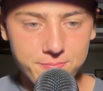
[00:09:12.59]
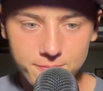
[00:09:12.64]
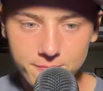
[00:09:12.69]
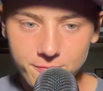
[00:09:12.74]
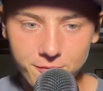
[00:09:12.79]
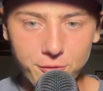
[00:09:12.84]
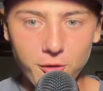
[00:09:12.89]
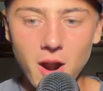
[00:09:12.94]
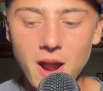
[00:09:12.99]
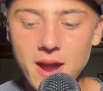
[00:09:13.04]

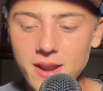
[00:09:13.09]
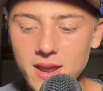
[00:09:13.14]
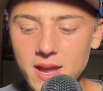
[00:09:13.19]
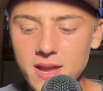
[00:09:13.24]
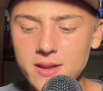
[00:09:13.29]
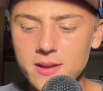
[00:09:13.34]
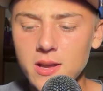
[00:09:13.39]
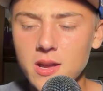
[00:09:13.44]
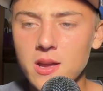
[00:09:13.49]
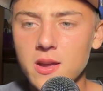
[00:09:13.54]

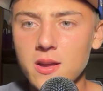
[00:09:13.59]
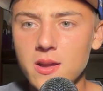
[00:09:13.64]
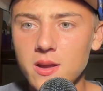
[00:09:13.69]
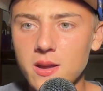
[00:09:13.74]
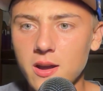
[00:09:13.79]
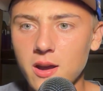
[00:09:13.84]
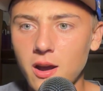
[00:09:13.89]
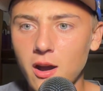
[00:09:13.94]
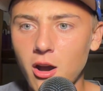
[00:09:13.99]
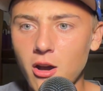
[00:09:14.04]
Friday,
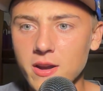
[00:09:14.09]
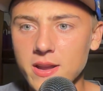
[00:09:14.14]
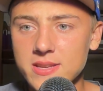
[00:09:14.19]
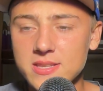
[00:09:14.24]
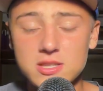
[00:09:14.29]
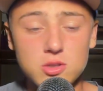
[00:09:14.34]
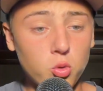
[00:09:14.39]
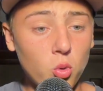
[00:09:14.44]
August